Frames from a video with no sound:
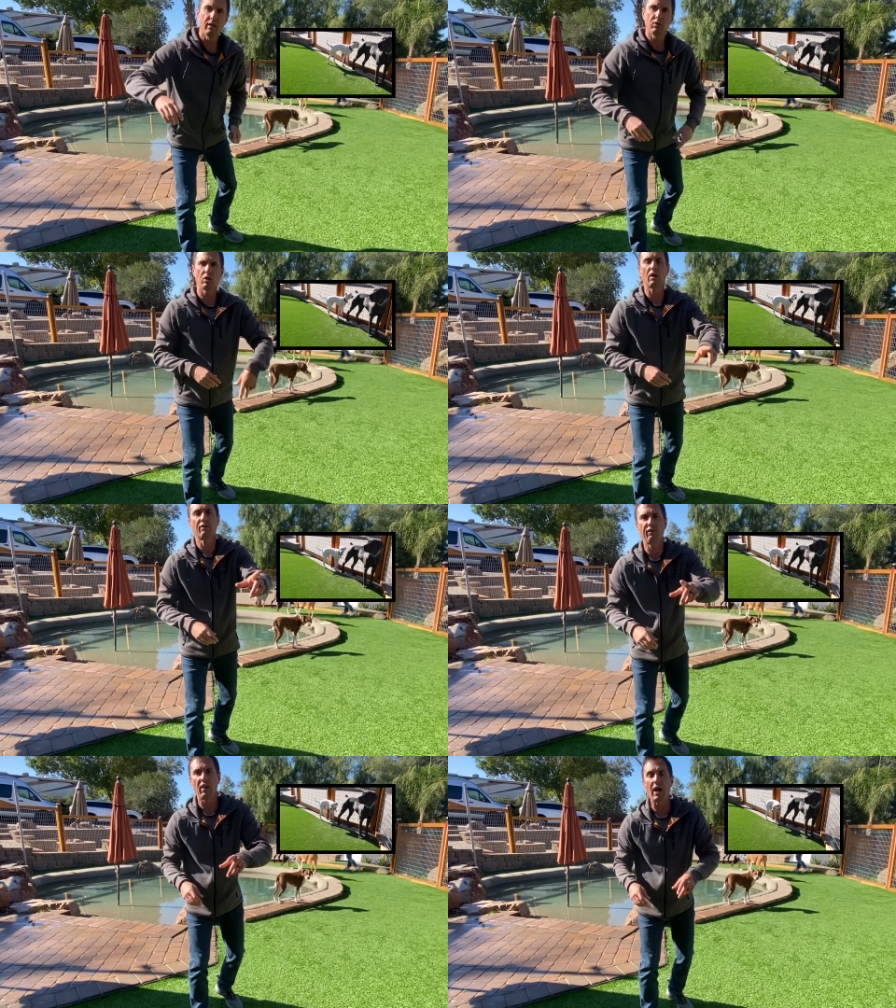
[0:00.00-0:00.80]
dog
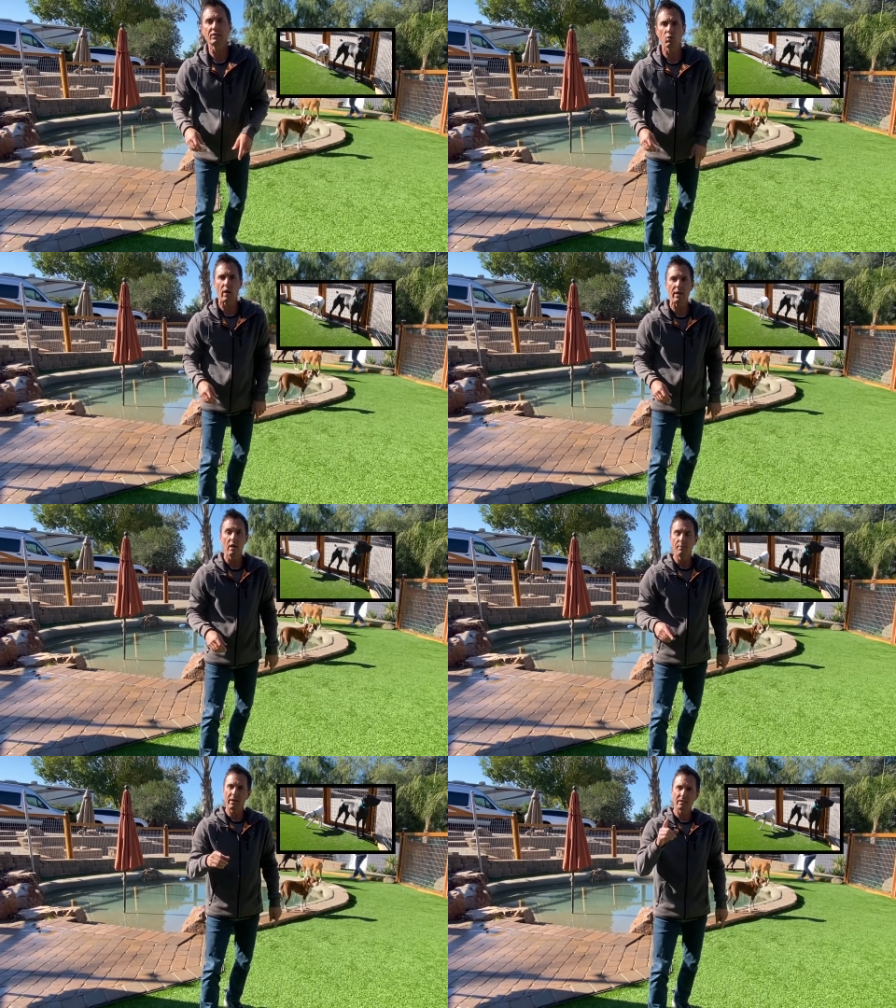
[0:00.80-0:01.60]
flies away
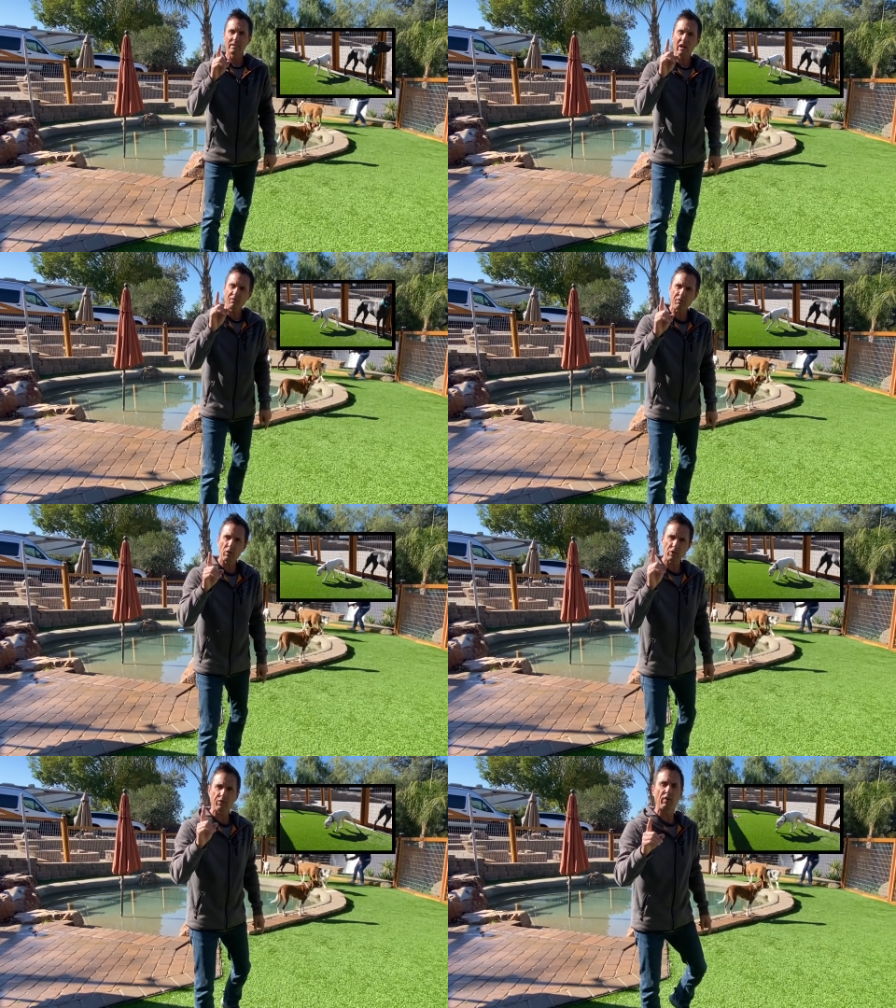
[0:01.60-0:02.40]
because that
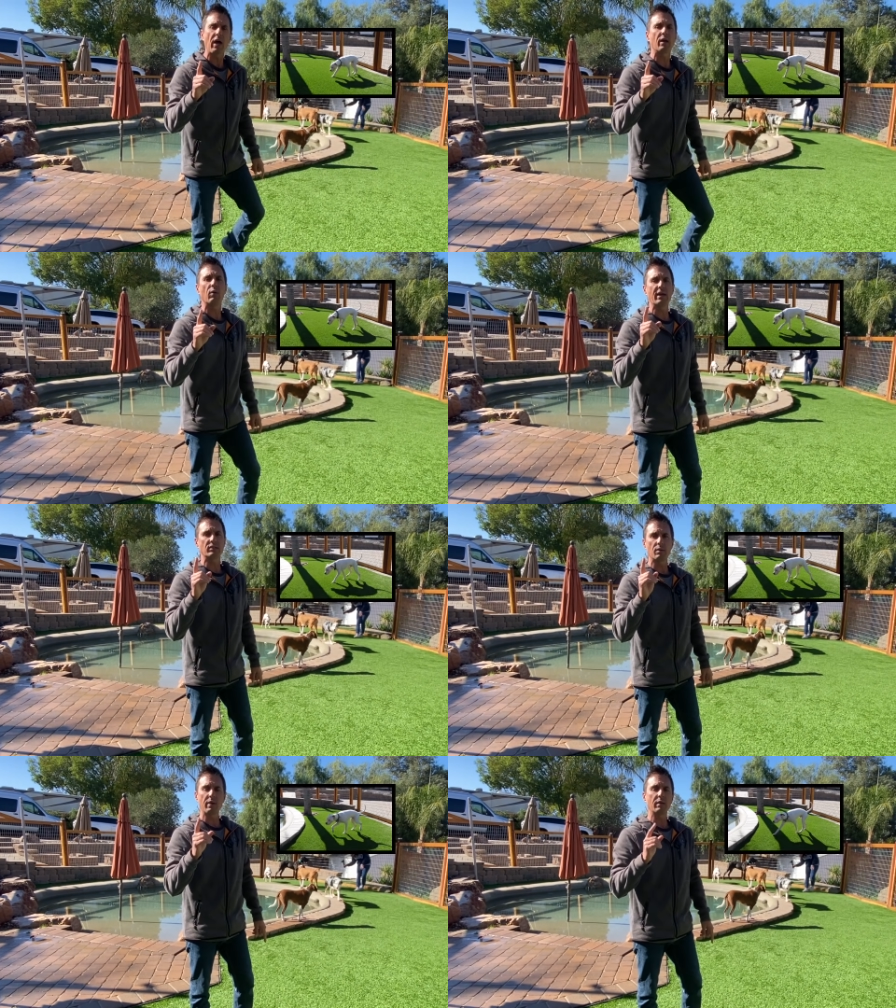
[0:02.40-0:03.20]
first flyaway
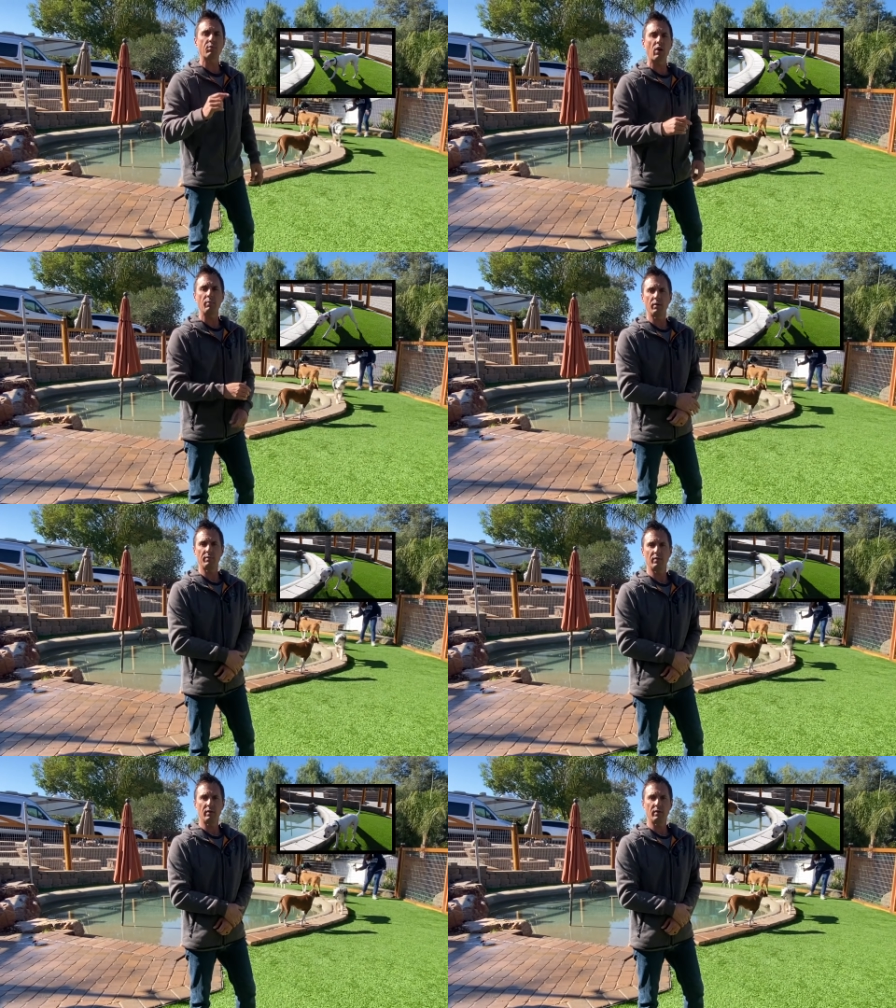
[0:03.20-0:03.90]
is the main problem.